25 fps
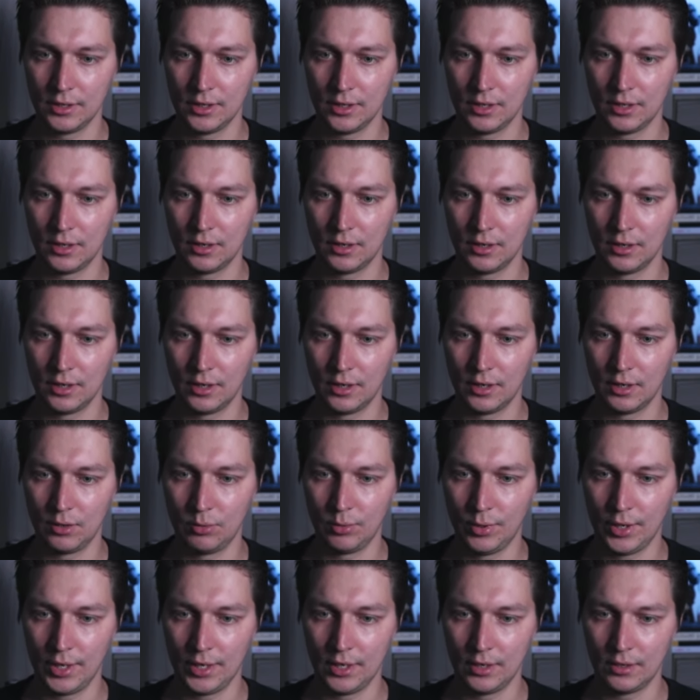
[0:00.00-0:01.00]

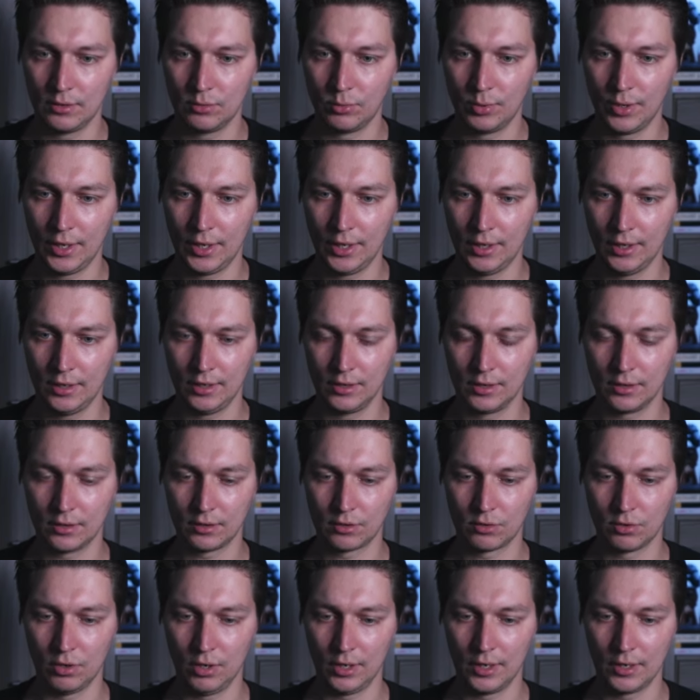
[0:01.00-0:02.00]
we
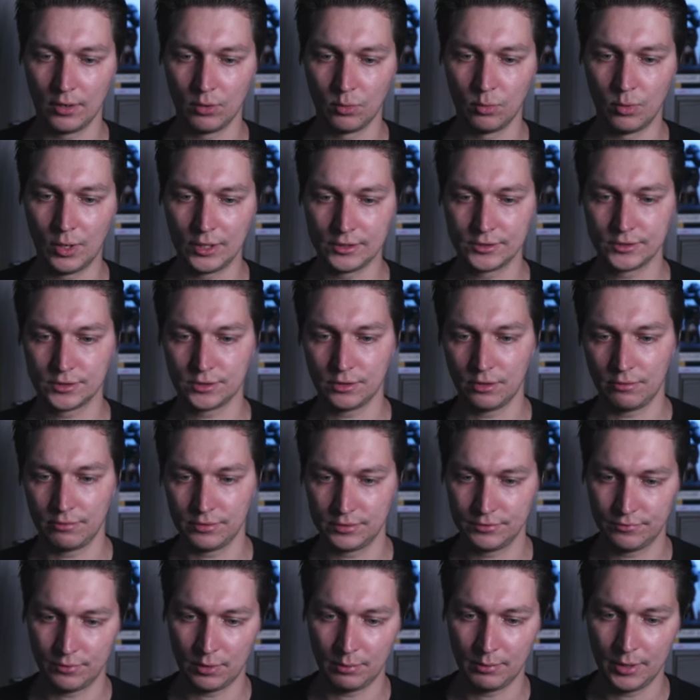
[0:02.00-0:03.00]
calling one service
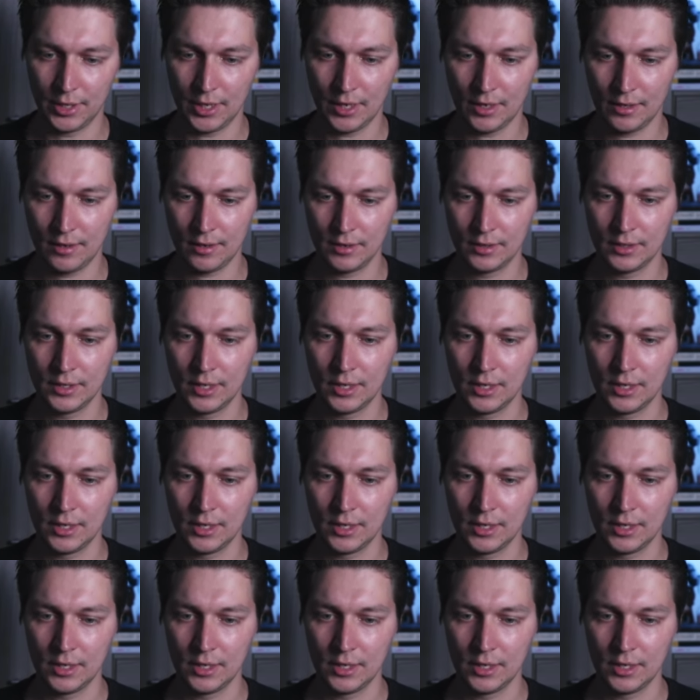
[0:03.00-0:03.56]
from another